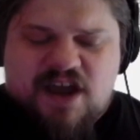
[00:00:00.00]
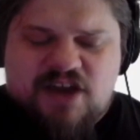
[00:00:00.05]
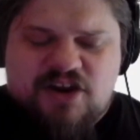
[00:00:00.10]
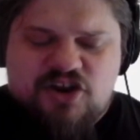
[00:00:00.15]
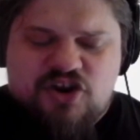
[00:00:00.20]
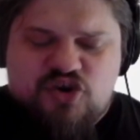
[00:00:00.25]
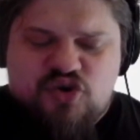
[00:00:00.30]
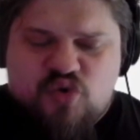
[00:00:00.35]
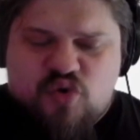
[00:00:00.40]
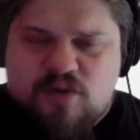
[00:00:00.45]
a
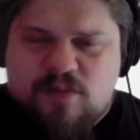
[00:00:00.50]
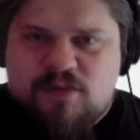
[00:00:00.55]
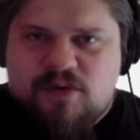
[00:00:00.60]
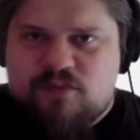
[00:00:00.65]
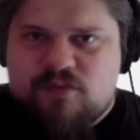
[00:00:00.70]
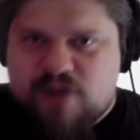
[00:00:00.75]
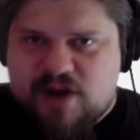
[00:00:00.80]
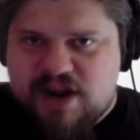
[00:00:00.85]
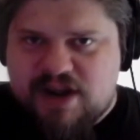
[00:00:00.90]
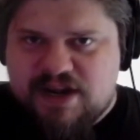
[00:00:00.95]
normal
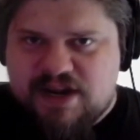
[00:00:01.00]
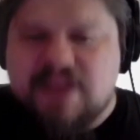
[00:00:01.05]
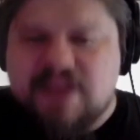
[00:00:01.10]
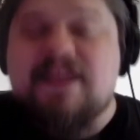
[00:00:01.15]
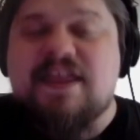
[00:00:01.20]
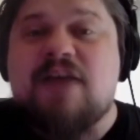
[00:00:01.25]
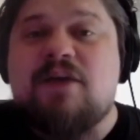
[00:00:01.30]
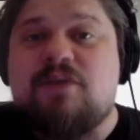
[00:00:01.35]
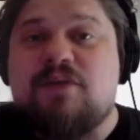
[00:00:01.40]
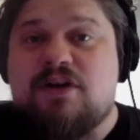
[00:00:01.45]
writing in
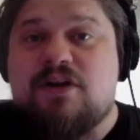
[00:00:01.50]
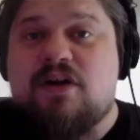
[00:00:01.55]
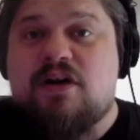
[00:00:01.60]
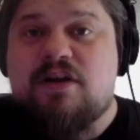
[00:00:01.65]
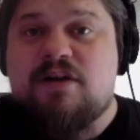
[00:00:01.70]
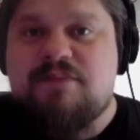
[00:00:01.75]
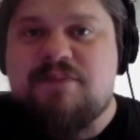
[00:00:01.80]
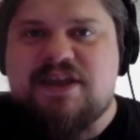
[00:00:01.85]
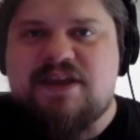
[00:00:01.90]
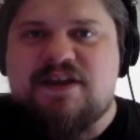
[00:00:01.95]
that
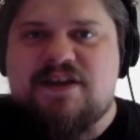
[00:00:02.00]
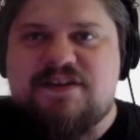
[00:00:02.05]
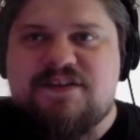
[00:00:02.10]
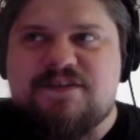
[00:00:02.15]
regard, because